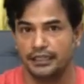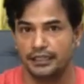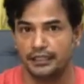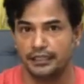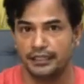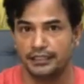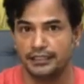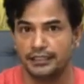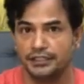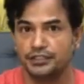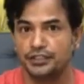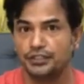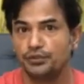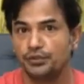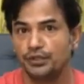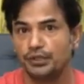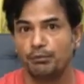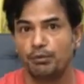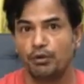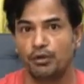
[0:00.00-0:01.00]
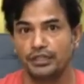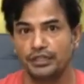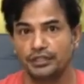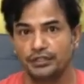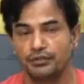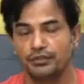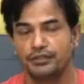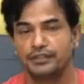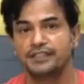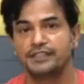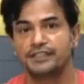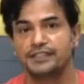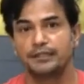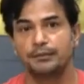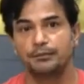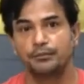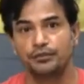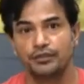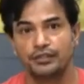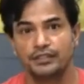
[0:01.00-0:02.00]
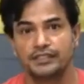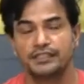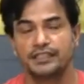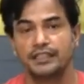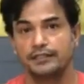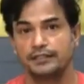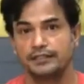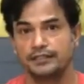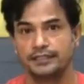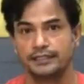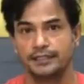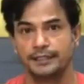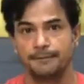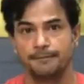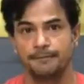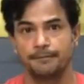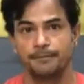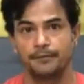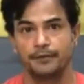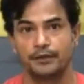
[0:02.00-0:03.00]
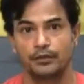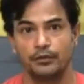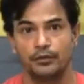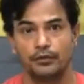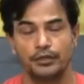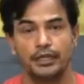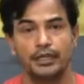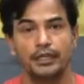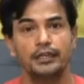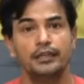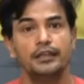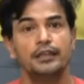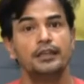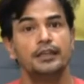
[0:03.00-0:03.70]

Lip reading: energy to your body, to your system, to your cells, okay.